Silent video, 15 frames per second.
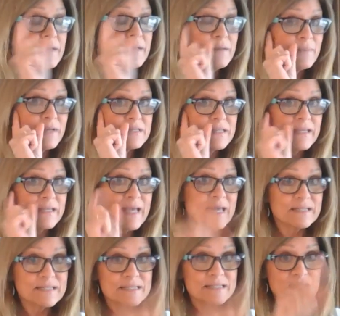because, again,
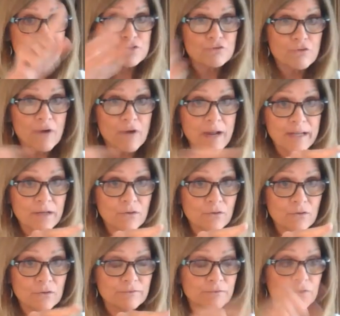it's that
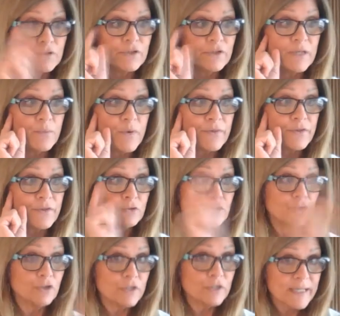triangle of learning where they're
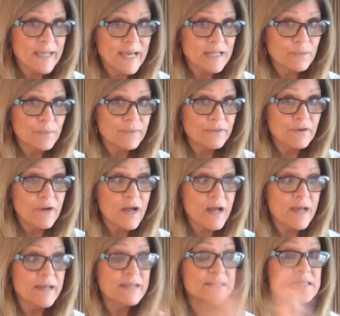looking at it with their
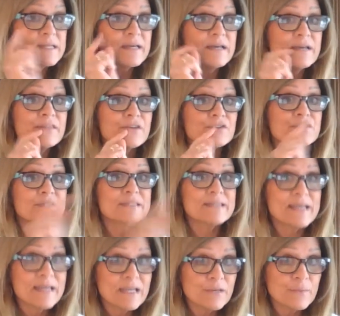eyes, they're
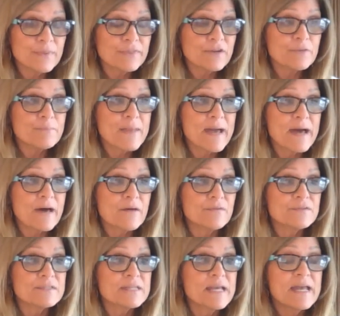saying it with their
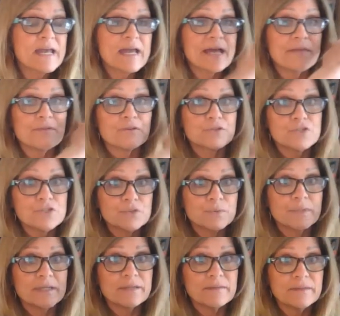mouths, and they're
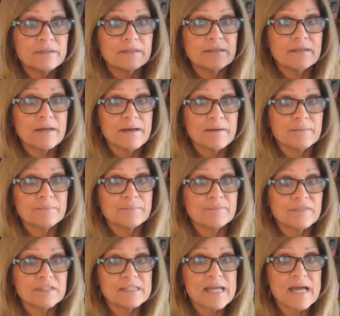doing
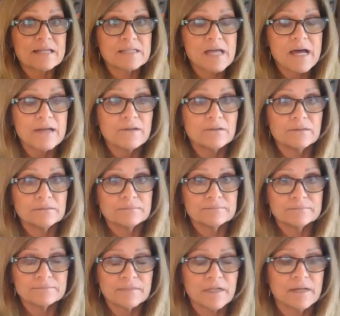the tactile
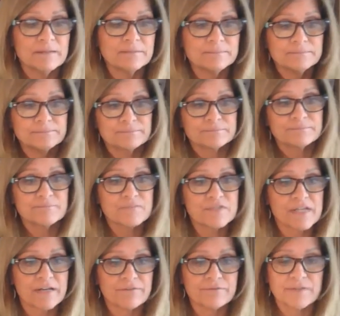
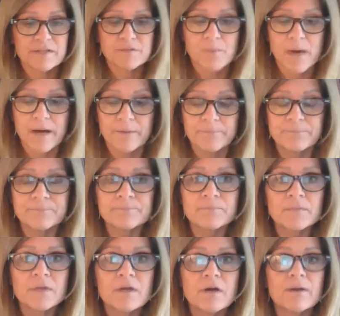stuff as well.
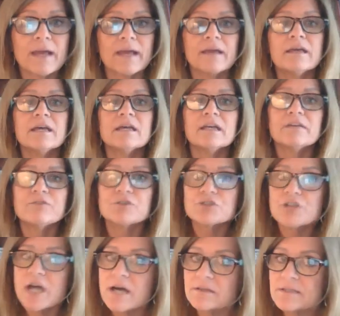Okay, if your
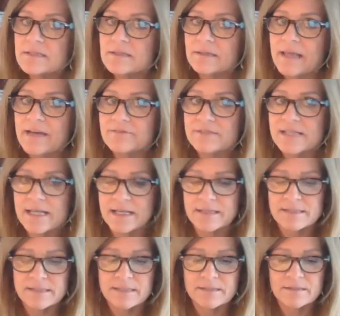child is
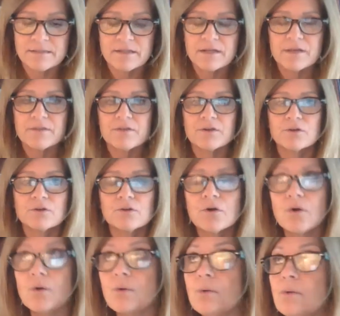left-handed, they're going to
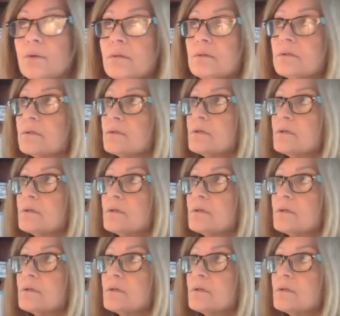hold